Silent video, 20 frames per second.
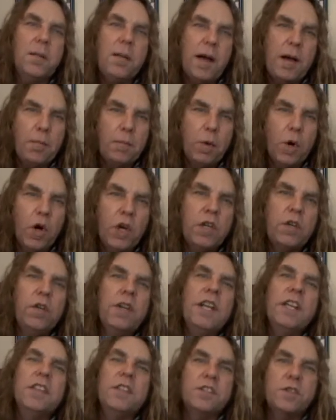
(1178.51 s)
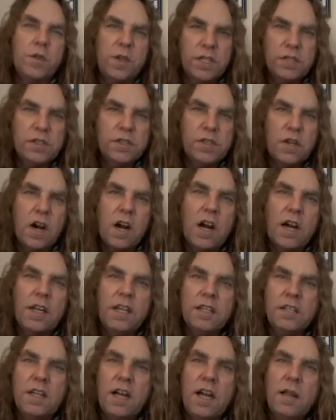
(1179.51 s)
about Mercury and the Trickster
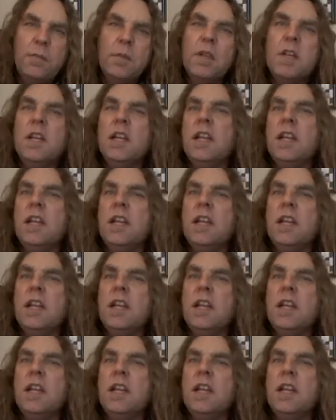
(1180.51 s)
archetype